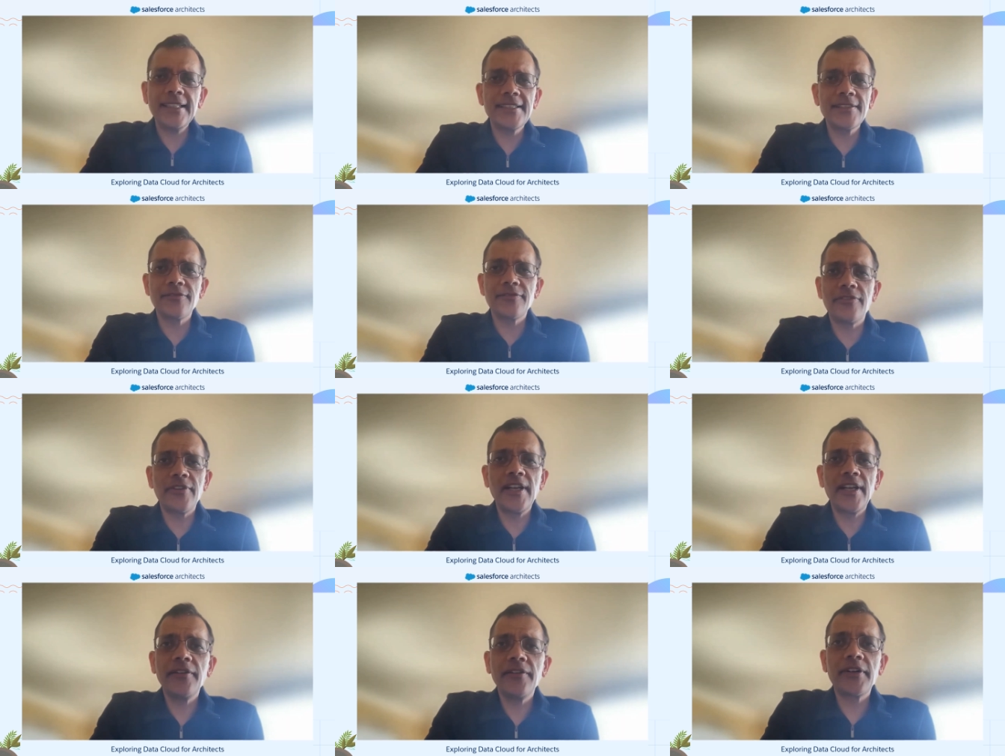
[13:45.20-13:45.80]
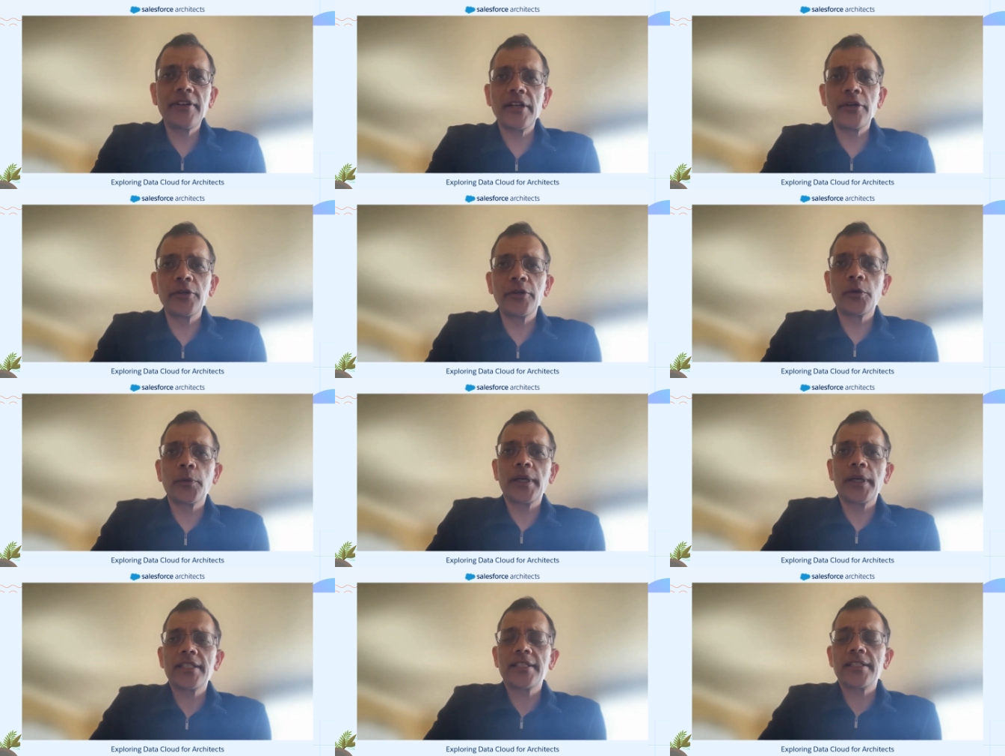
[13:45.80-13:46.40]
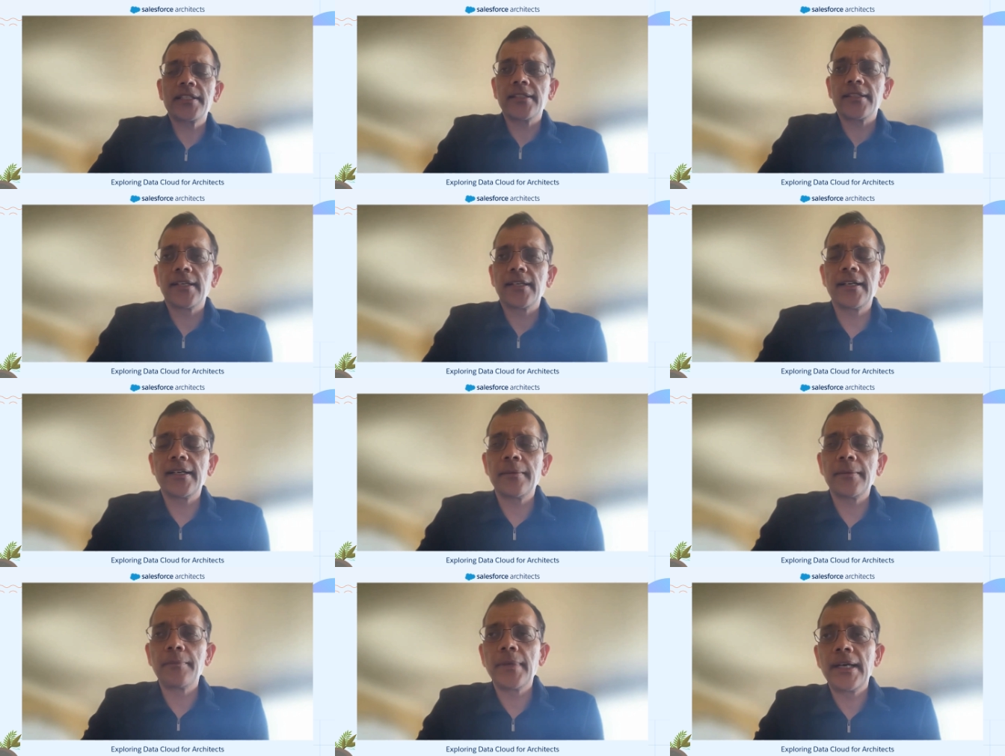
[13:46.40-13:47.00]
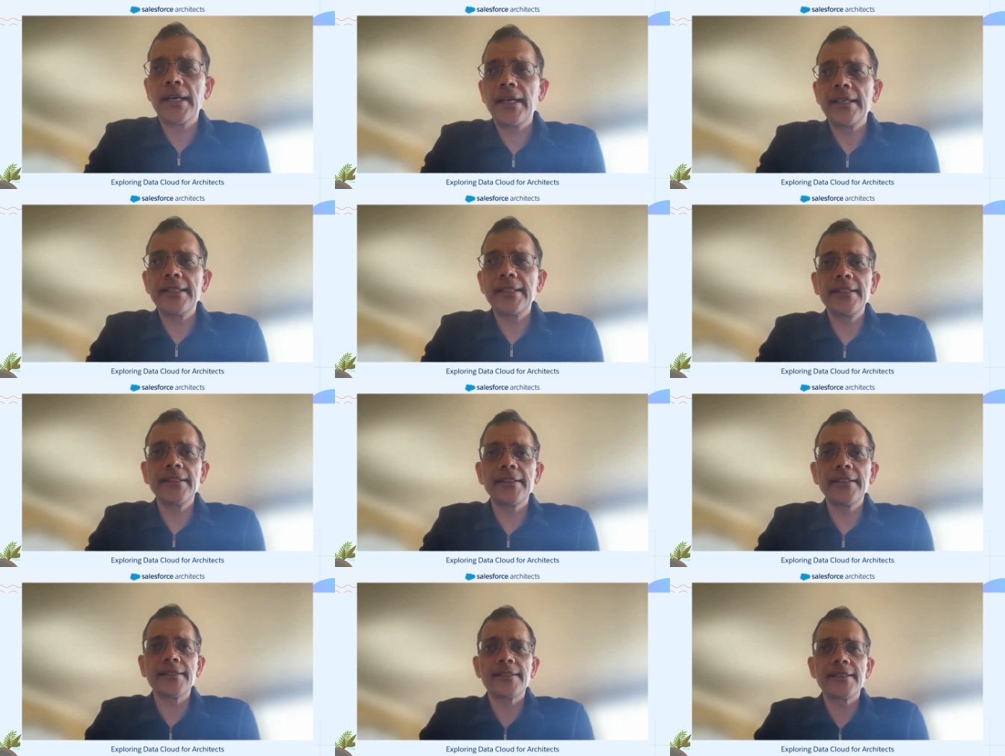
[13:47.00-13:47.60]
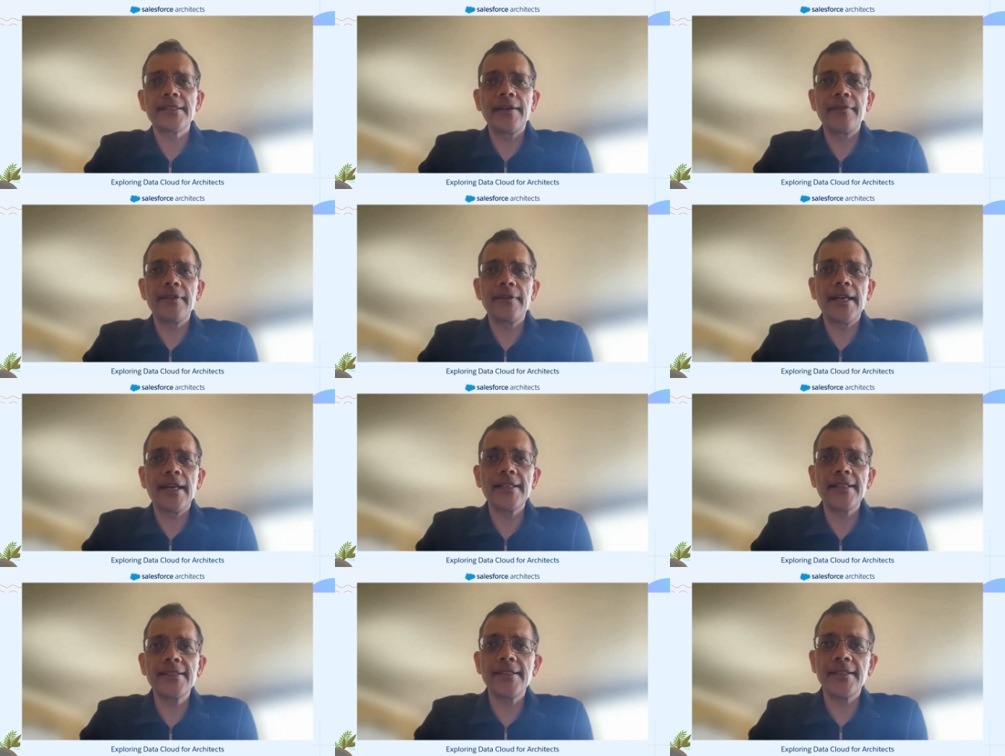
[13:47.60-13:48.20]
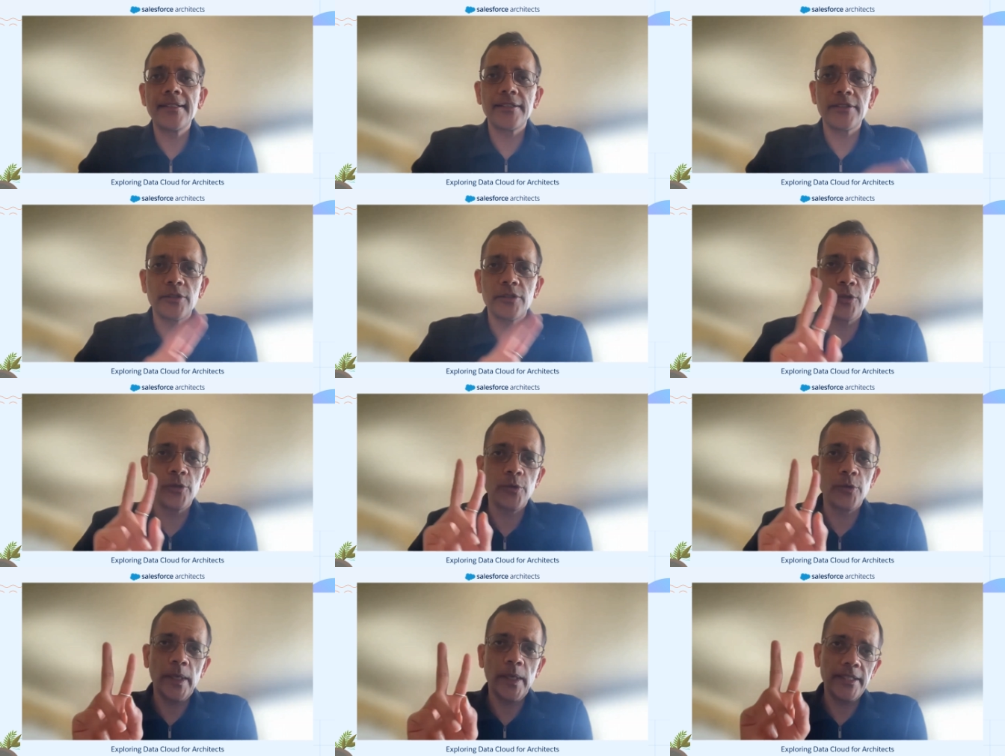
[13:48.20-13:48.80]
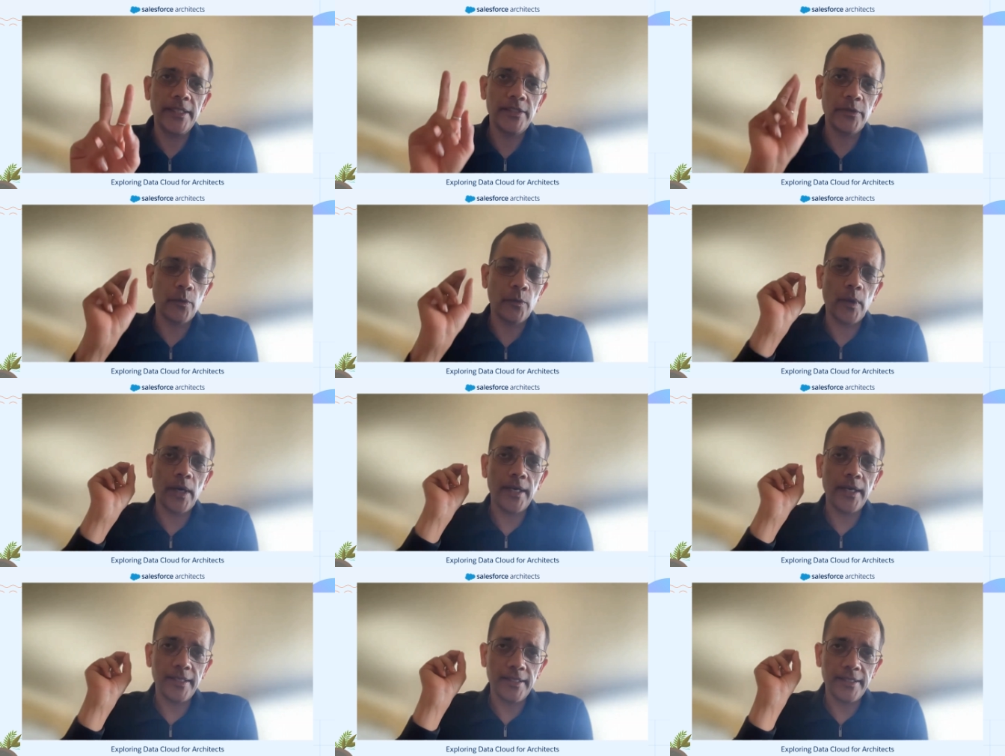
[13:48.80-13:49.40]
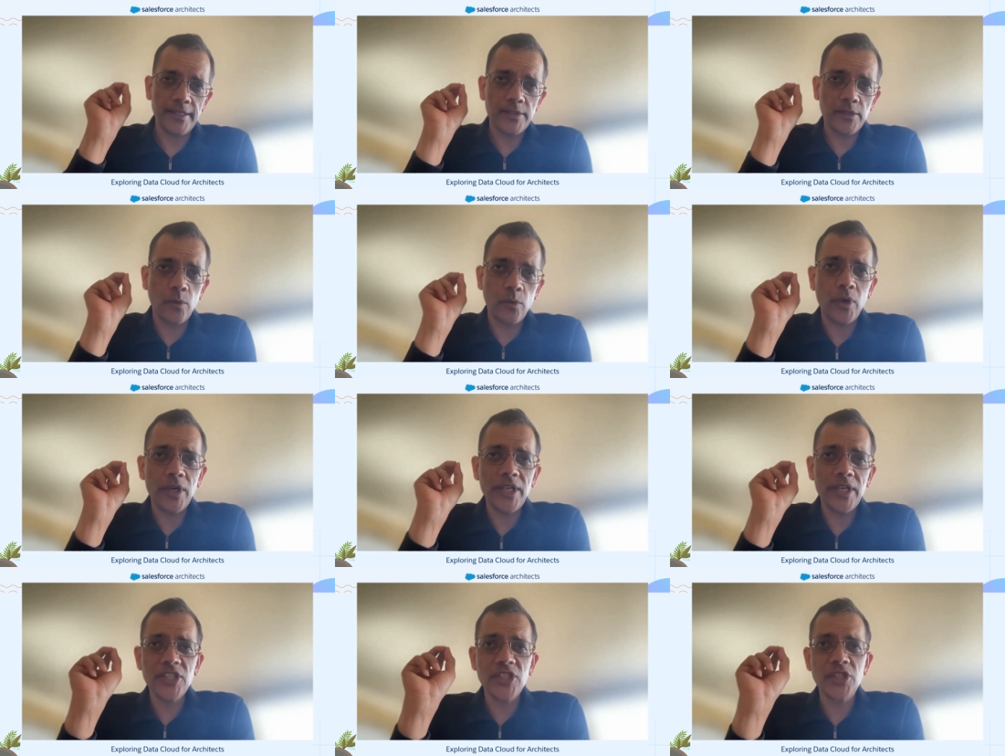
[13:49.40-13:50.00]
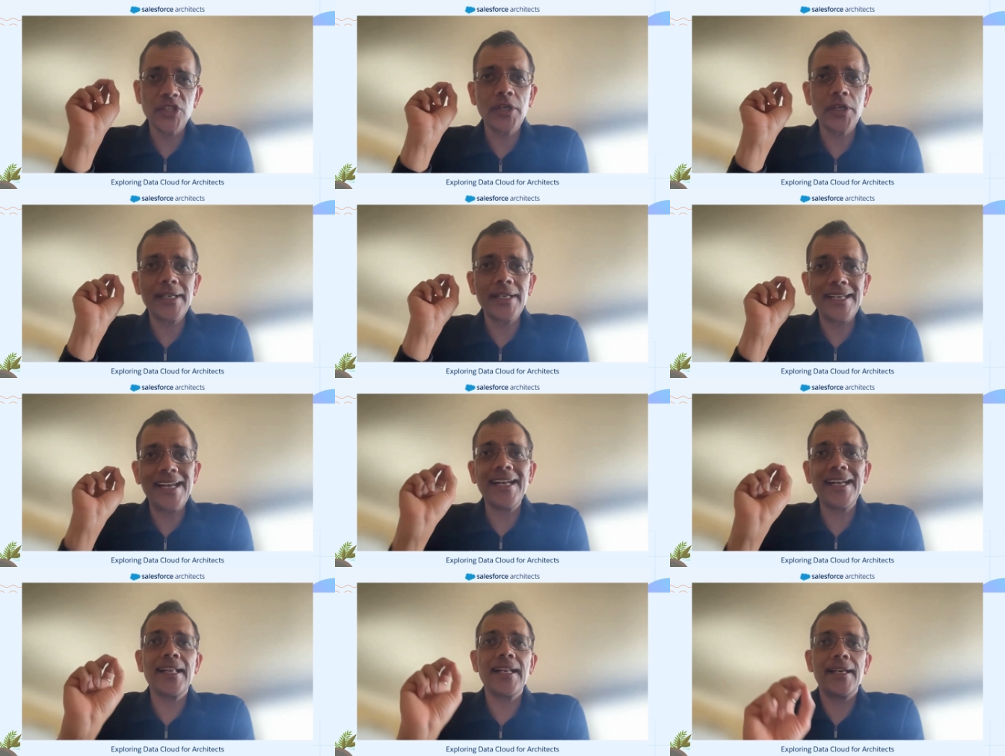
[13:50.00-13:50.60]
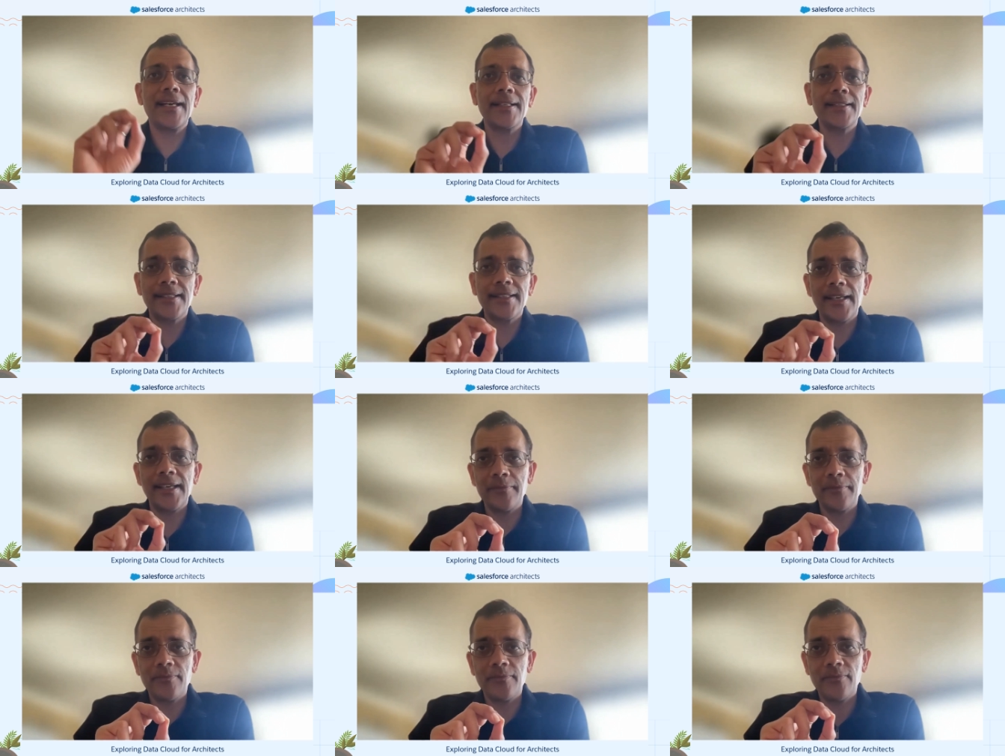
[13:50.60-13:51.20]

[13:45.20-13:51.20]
it's a very, very good question. Um, I, I think there is, I will answer it in two ways. One is, what is your data landscape?